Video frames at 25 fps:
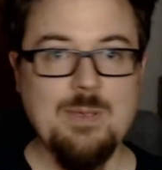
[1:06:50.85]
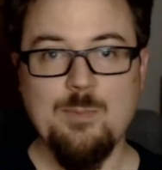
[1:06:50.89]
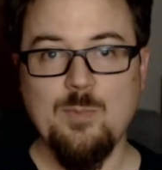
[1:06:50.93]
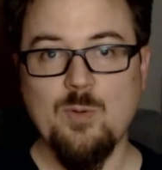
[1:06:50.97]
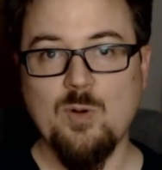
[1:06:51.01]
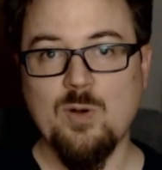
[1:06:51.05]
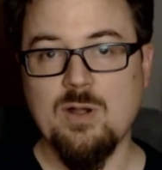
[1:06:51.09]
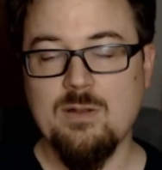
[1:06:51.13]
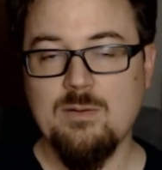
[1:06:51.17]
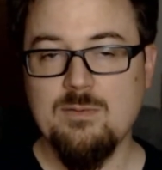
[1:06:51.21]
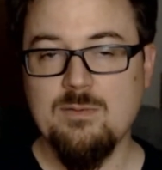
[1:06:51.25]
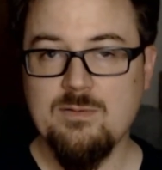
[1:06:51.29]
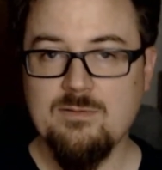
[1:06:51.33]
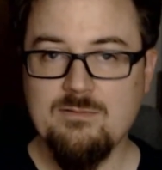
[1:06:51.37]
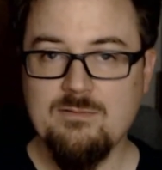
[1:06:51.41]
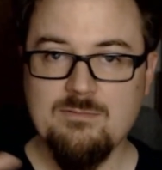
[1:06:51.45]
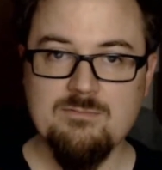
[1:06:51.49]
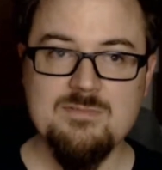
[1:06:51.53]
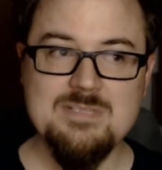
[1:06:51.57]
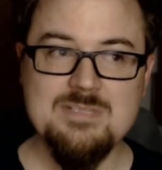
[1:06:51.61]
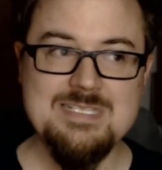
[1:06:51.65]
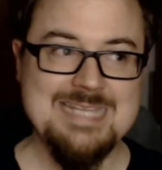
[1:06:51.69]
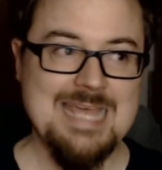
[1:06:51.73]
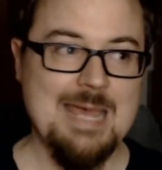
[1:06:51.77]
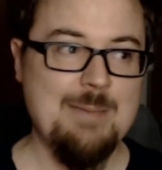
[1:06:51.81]
more
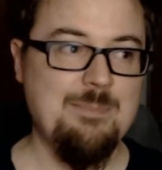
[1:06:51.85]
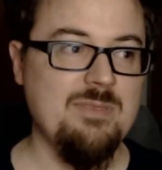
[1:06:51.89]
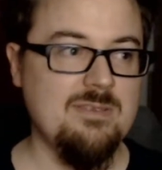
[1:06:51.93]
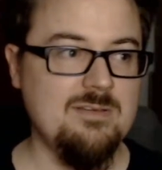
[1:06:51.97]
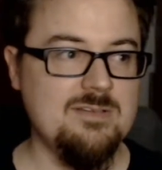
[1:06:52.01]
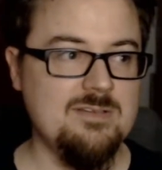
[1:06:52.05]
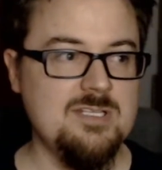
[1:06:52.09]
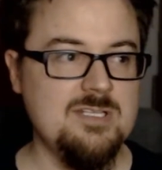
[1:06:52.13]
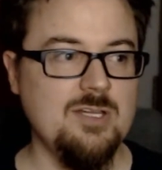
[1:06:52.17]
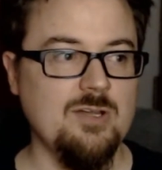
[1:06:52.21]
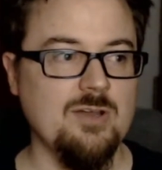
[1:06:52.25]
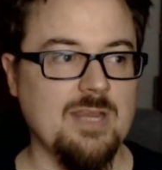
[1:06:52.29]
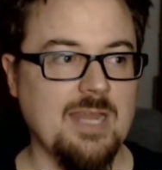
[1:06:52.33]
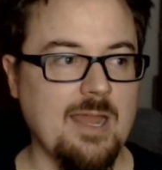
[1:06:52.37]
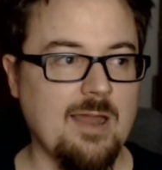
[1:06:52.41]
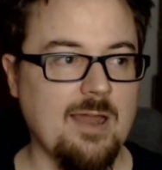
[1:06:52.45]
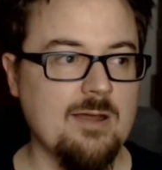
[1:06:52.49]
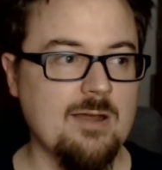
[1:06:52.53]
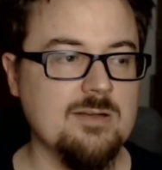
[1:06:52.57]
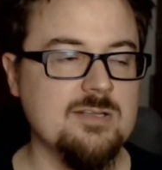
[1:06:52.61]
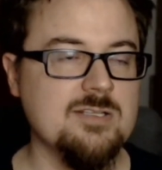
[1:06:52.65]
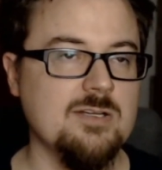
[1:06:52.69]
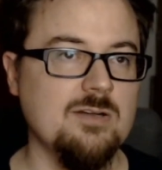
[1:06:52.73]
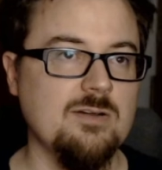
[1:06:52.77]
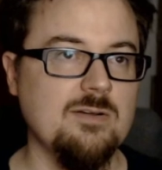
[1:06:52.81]
depth to your
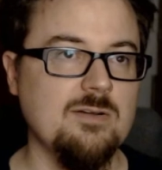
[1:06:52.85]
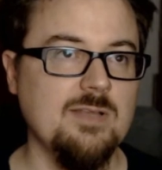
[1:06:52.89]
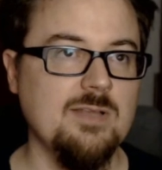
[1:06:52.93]
character.